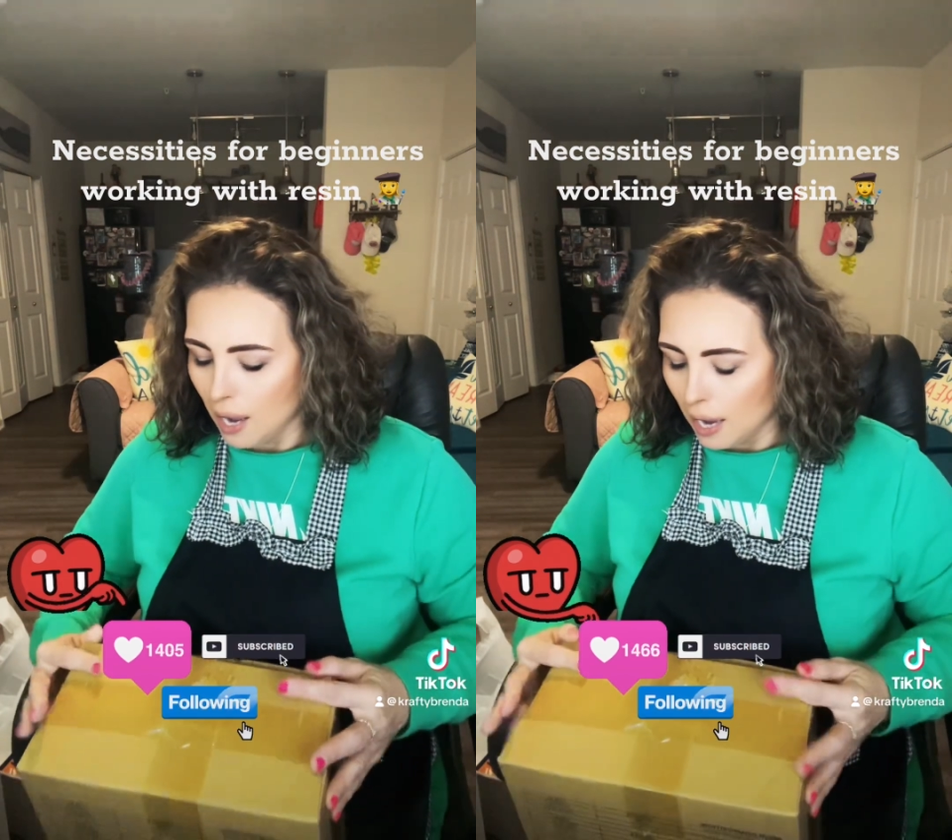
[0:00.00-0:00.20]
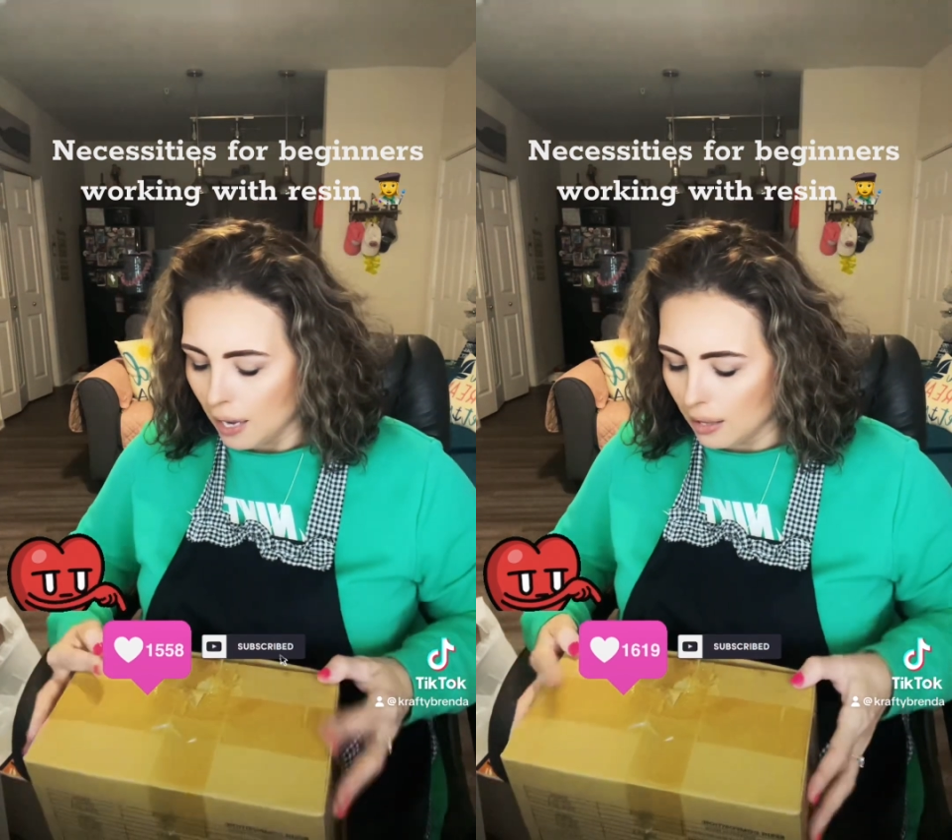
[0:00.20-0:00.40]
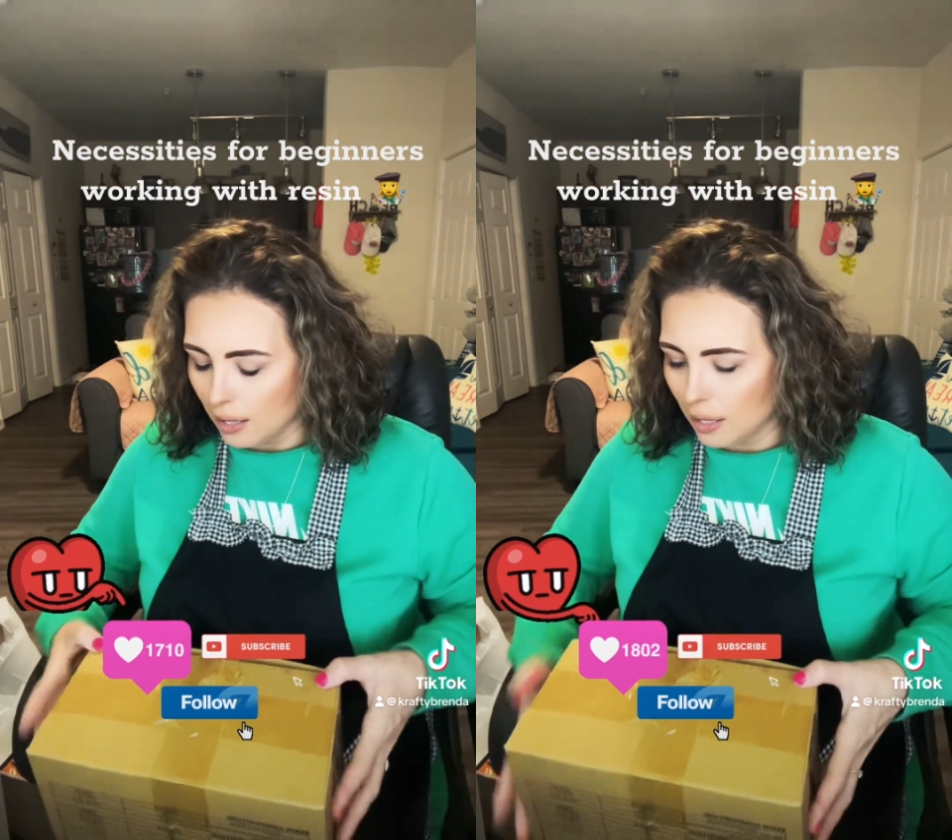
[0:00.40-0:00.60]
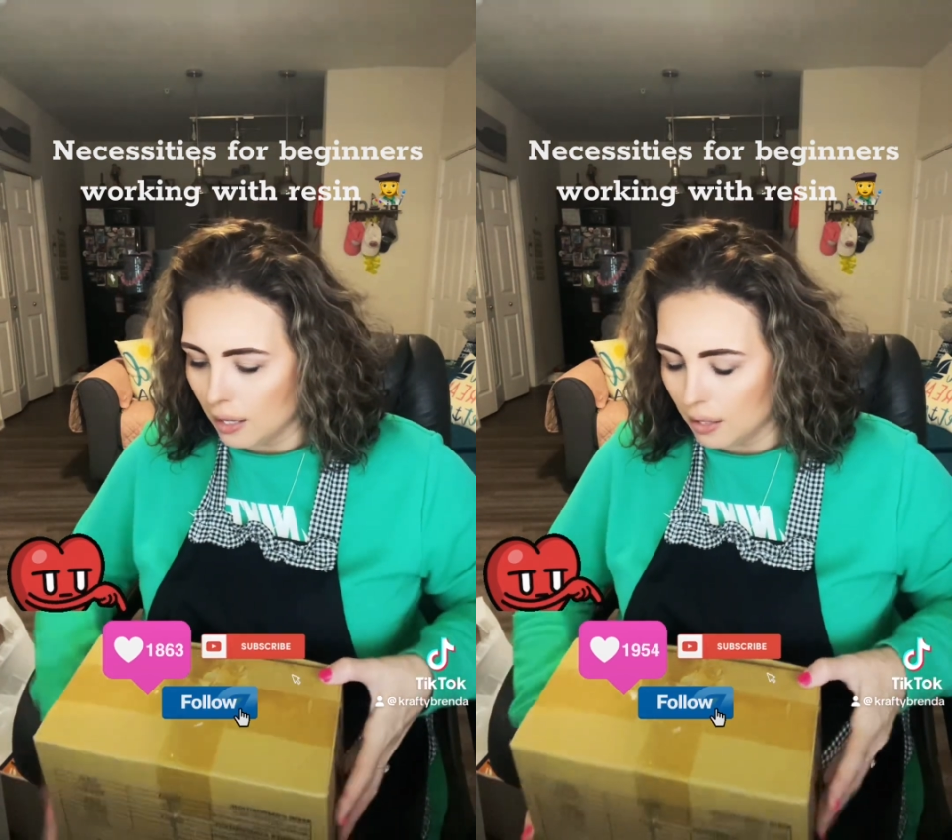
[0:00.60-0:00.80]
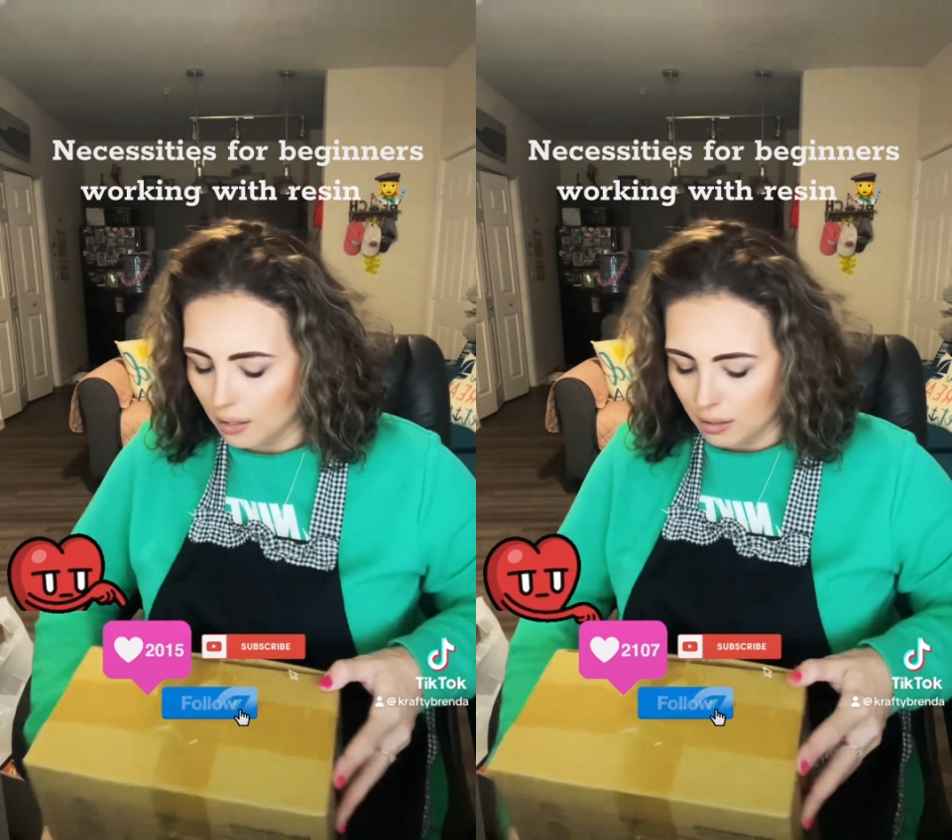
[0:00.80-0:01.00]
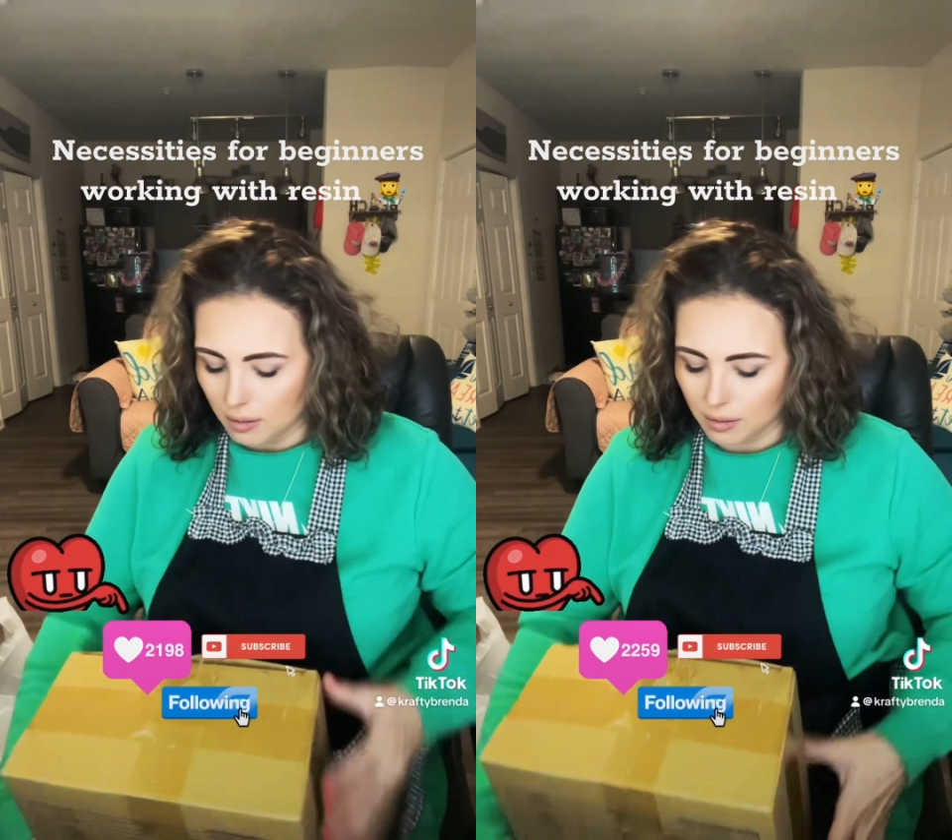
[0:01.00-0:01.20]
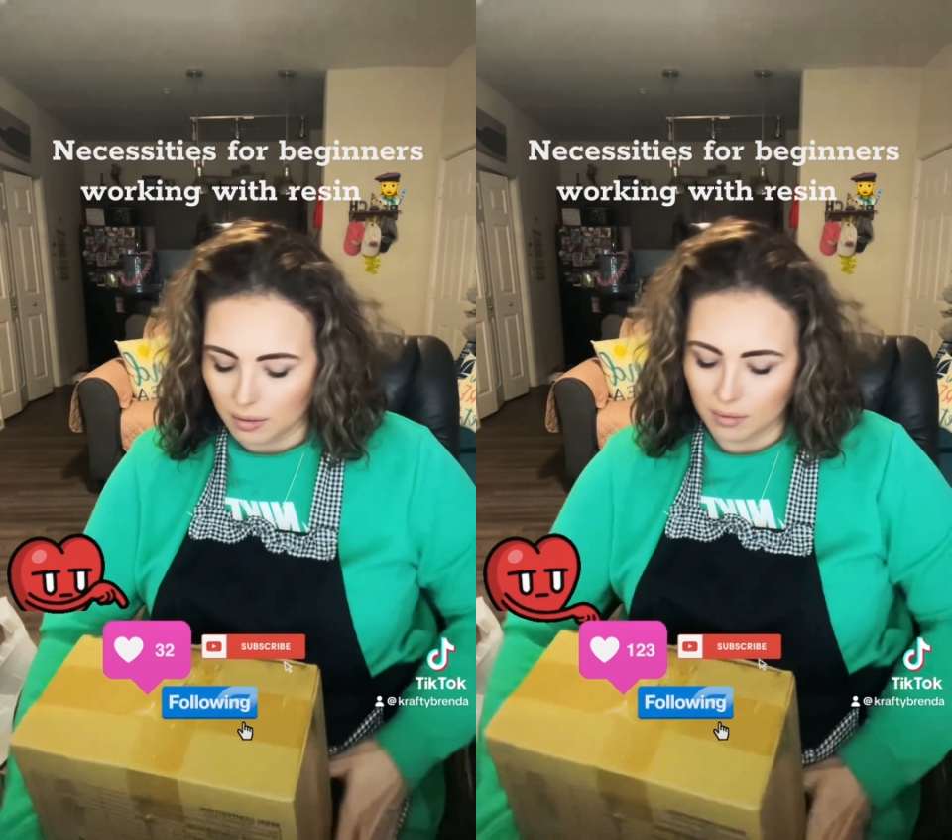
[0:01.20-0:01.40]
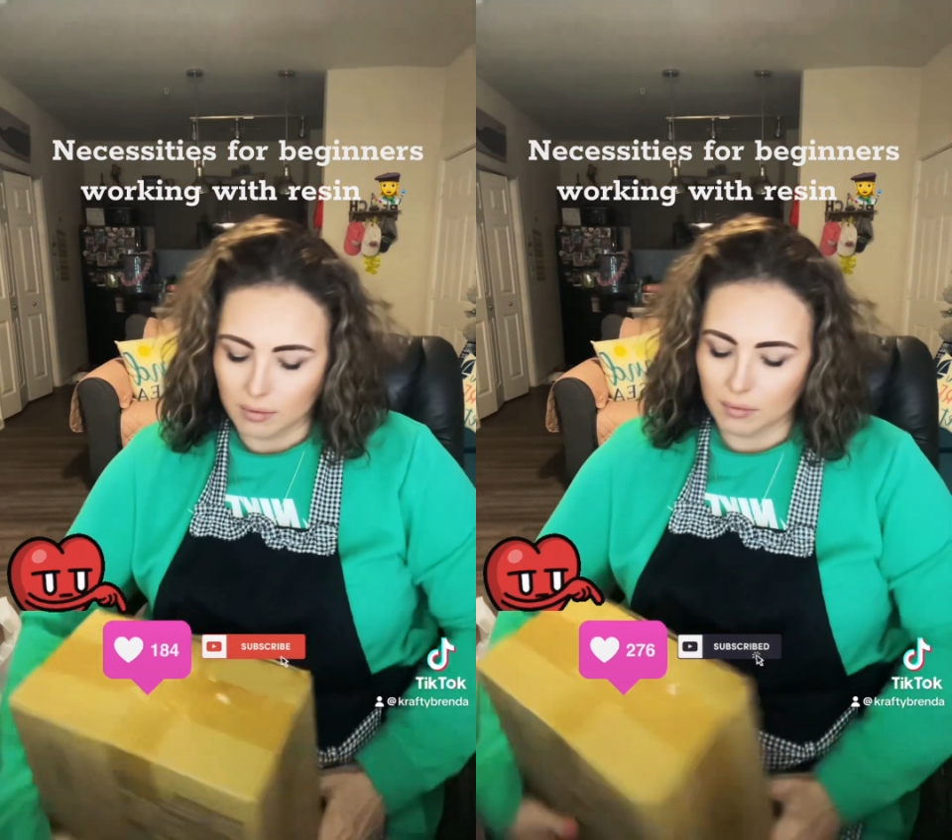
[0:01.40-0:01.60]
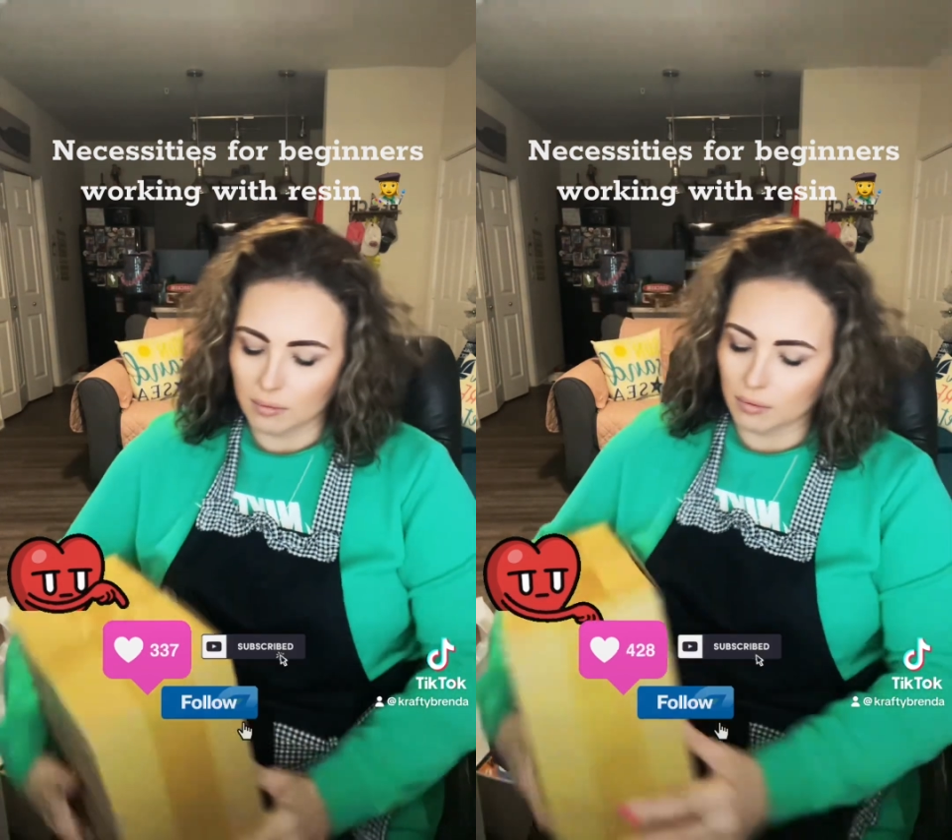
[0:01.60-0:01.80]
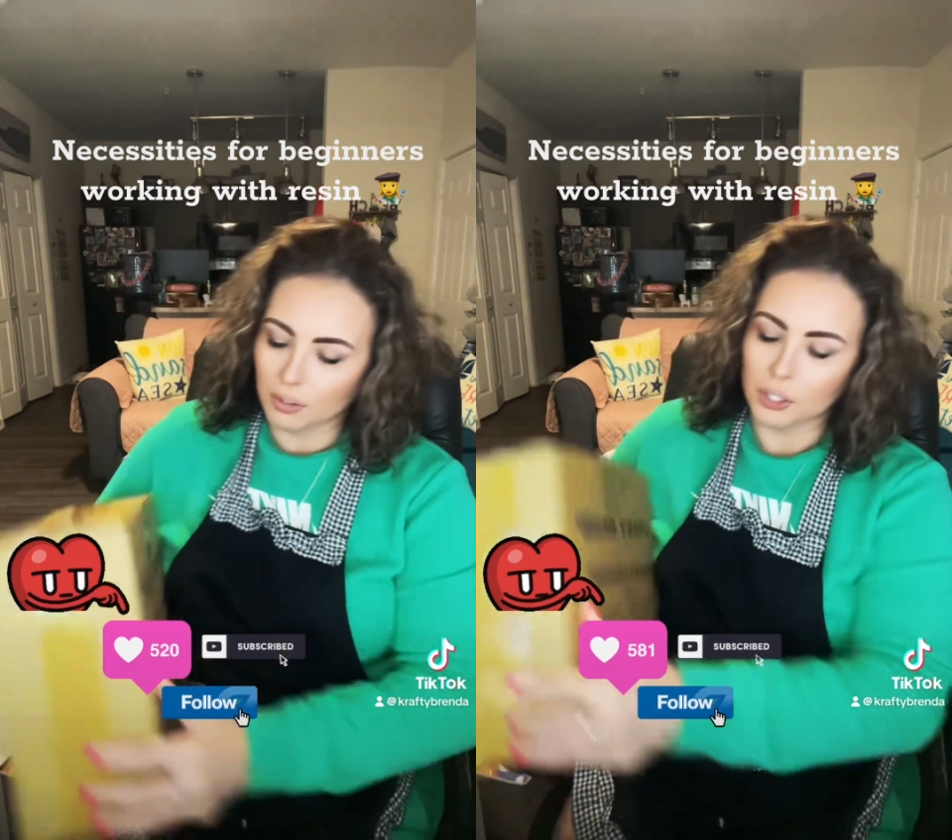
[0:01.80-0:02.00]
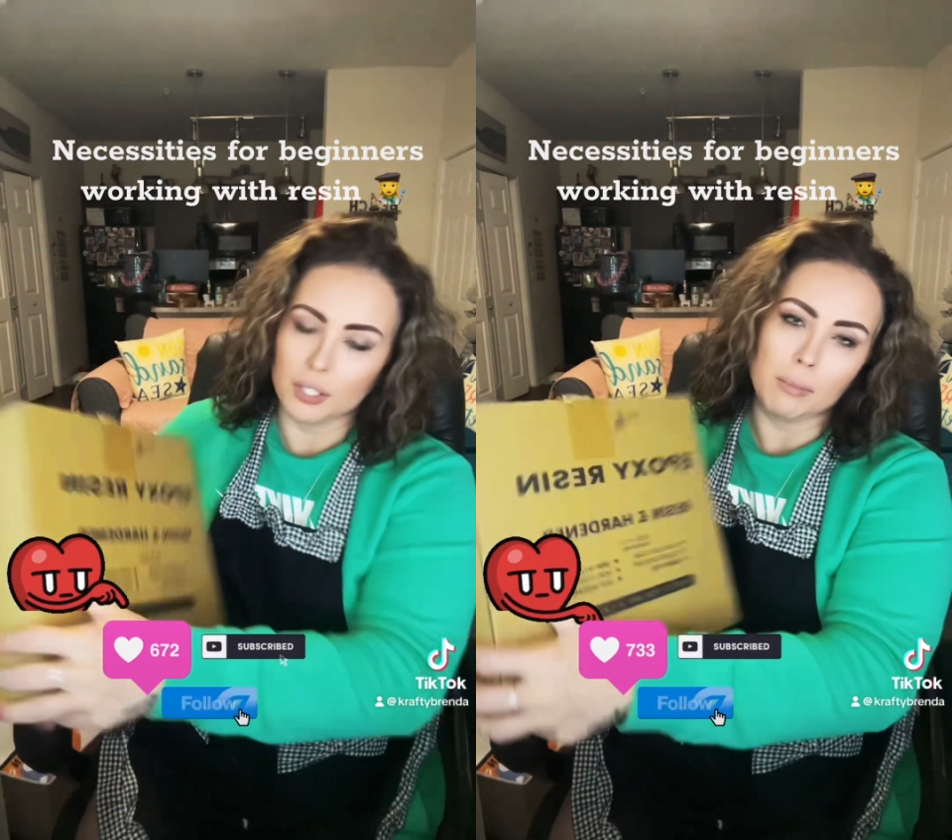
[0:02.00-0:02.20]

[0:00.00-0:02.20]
And then just